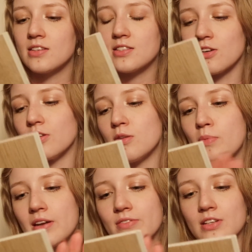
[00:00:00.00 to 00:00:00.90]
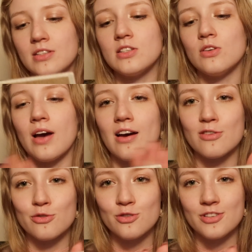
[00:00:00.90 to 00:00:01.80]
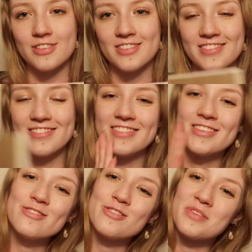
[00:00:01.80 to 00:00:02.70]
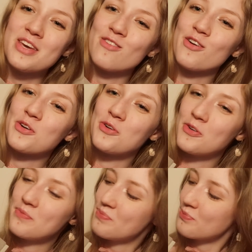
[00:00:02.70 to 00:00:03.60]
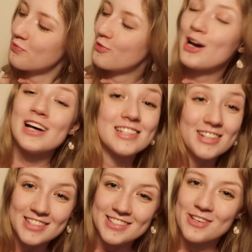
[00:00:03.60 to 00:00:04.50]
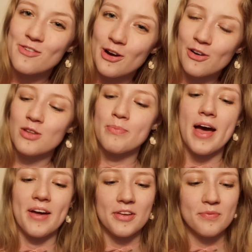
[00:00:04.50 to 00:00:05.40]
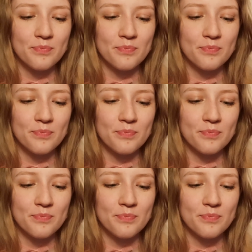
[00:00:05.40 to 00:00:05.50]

So the benefits you have from the Evocor, as listed right on the back,